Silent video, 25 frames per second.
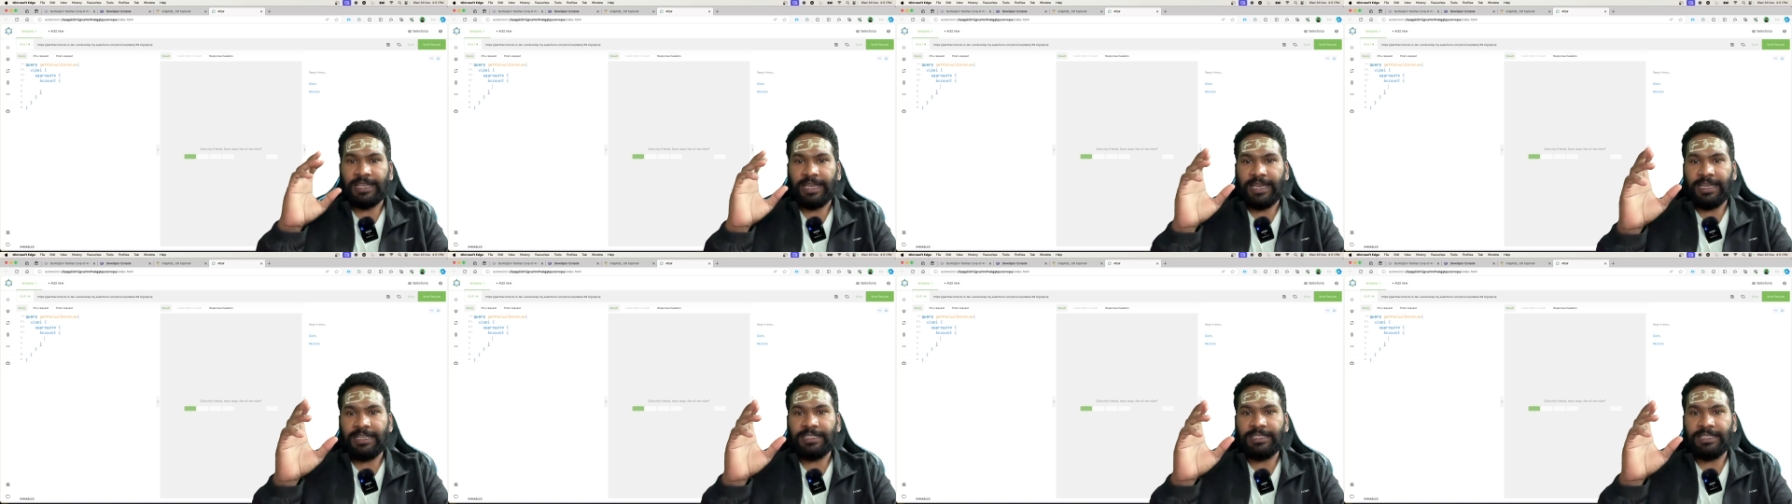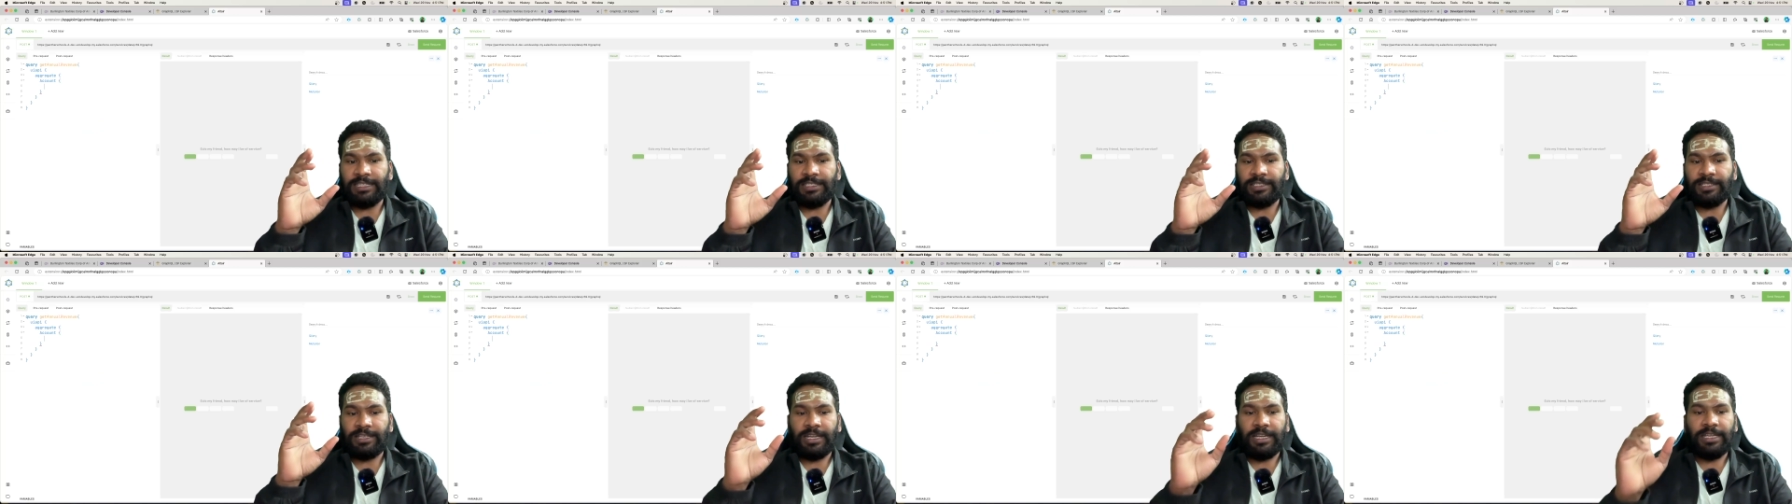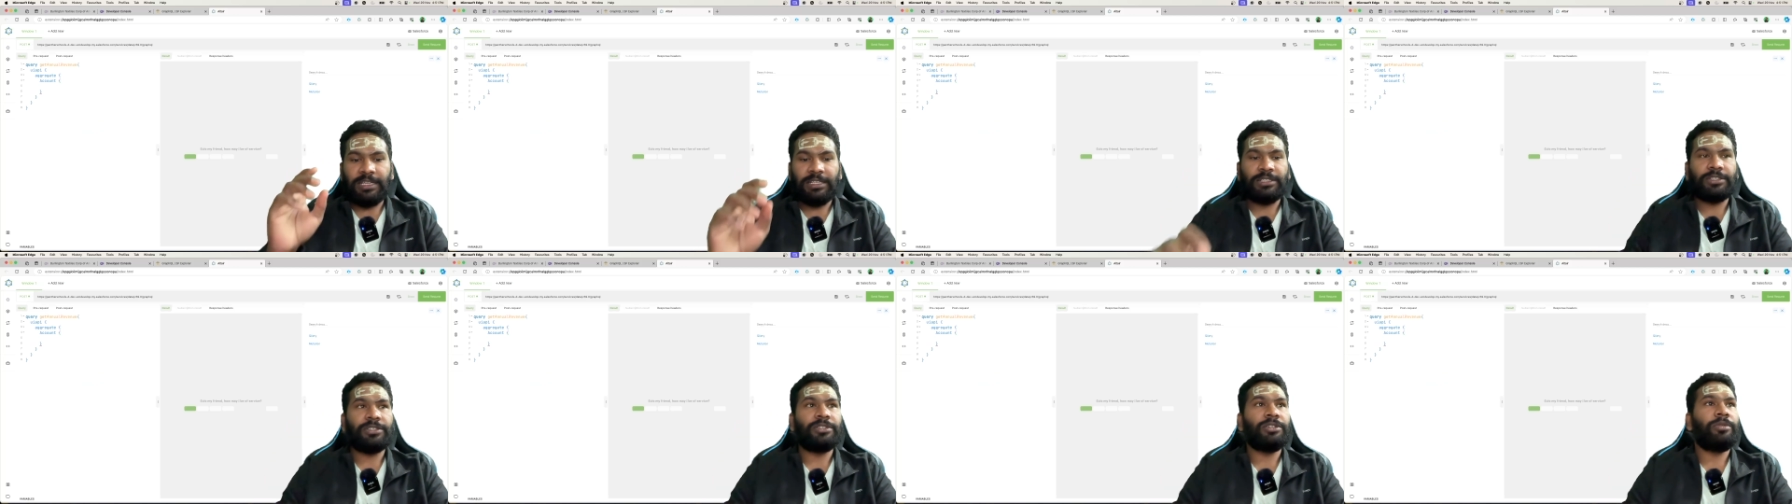edges
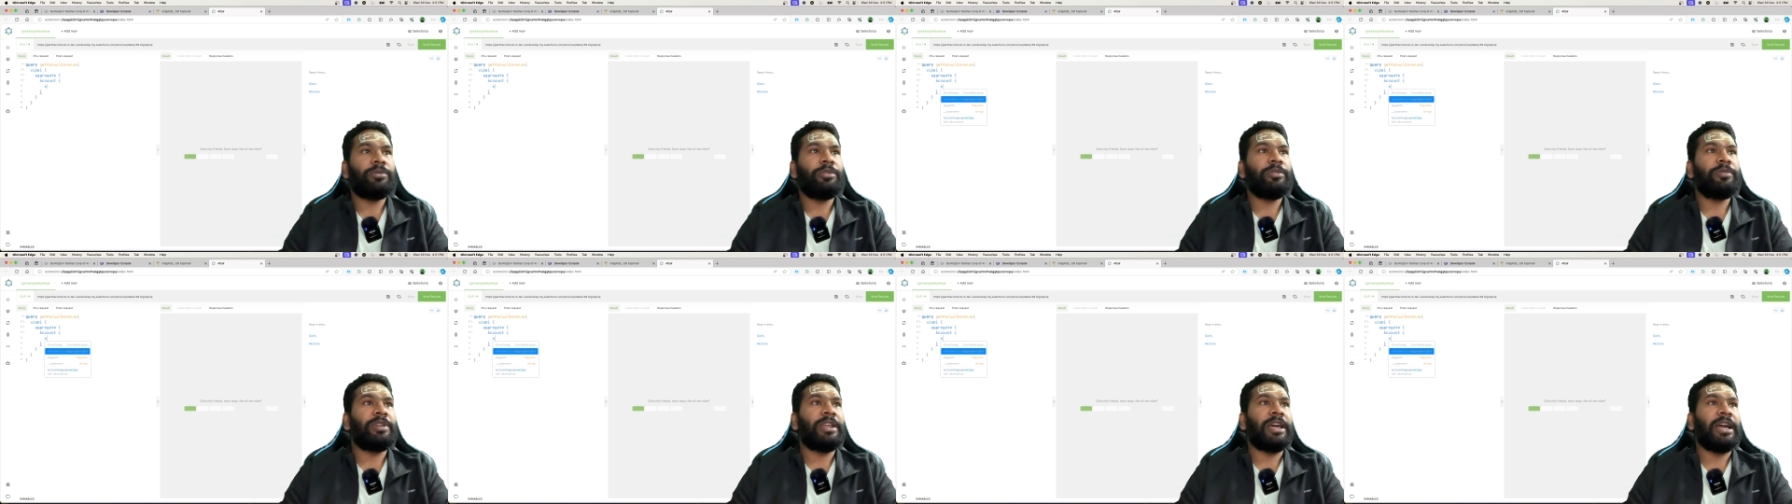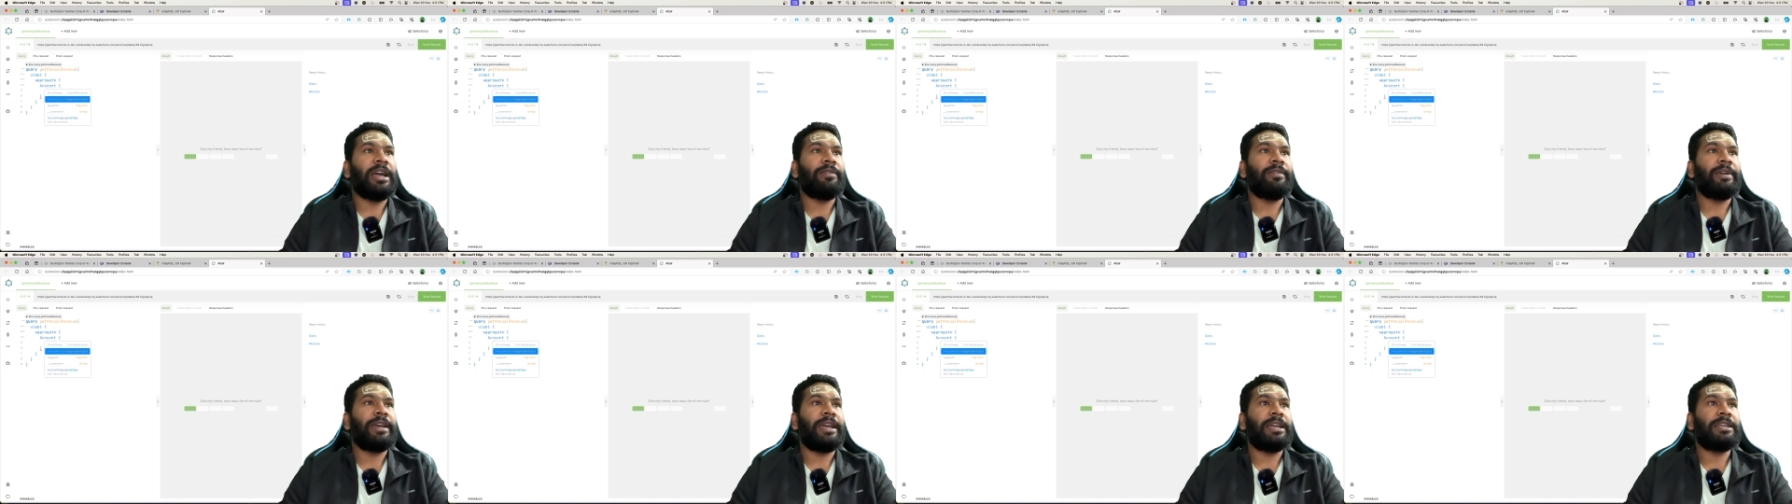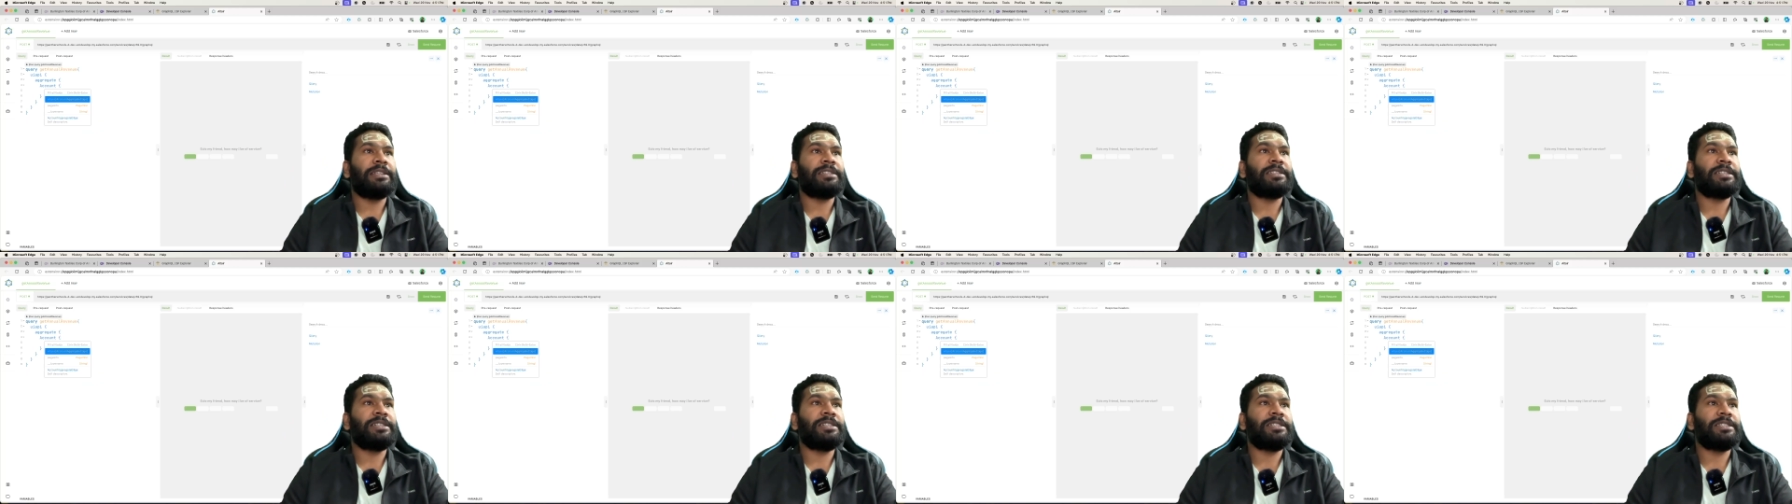right so we will have
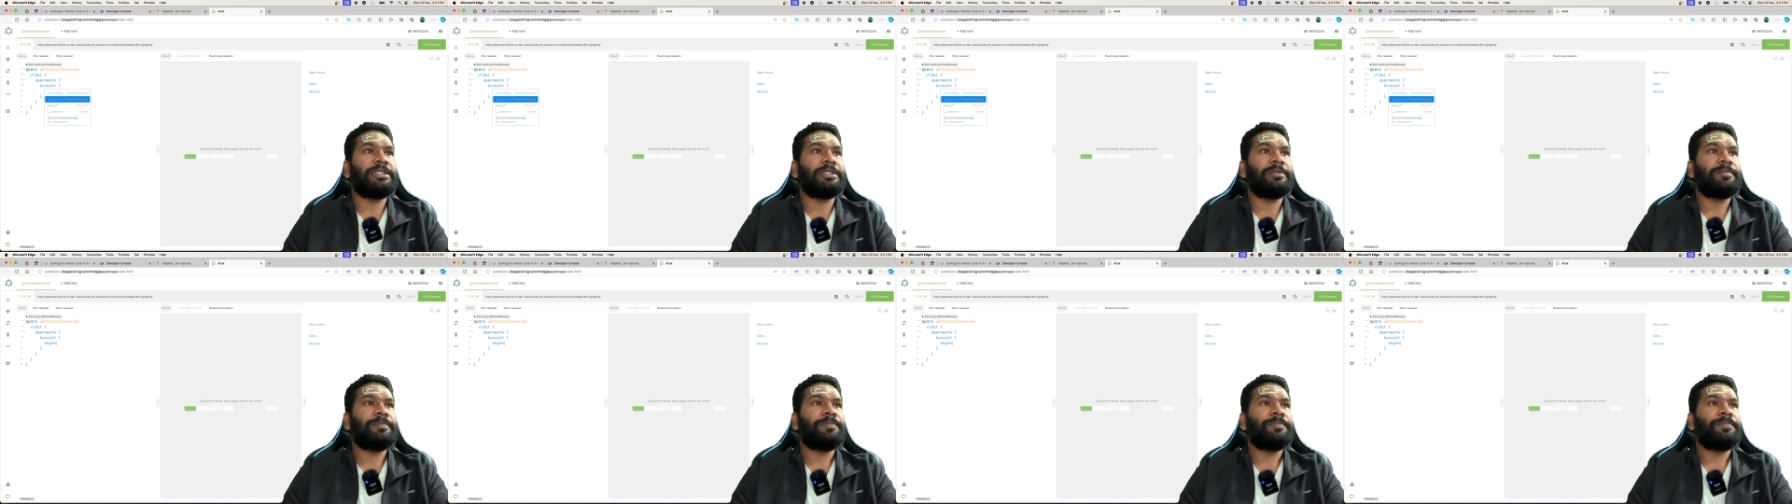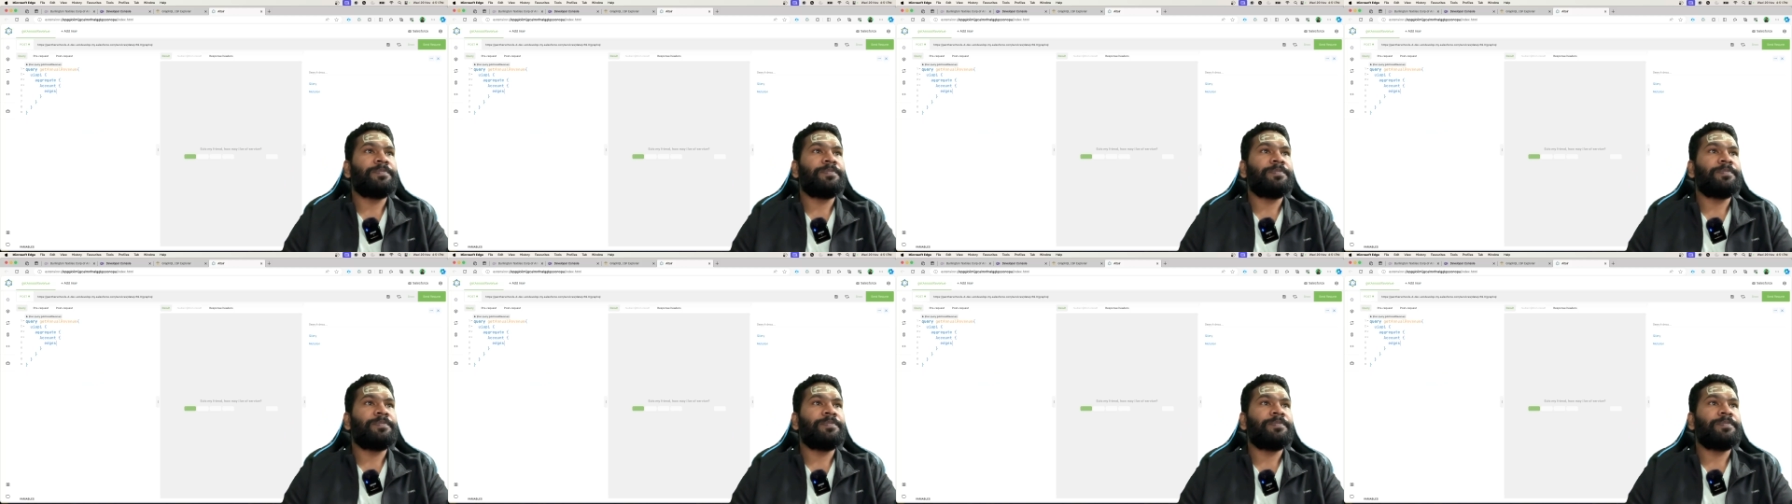edges